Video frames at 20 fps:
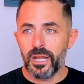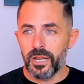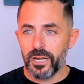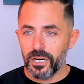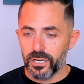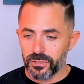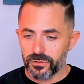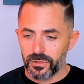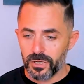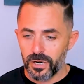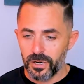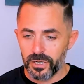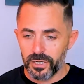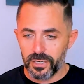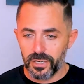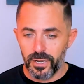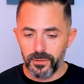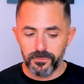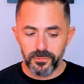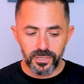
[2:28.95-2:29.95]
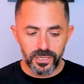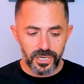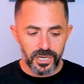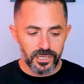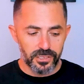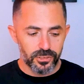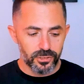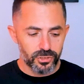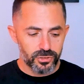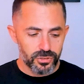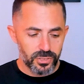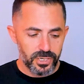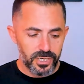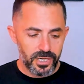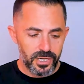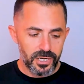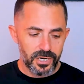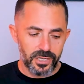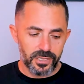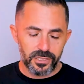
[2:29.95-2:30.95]
Now here's where I'm going to get a little
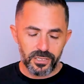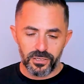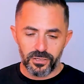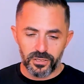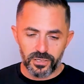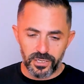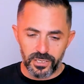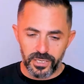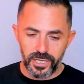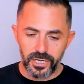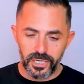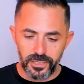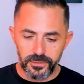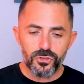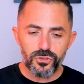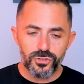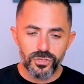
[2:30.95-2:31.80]
tricky, and I think you're going to like it.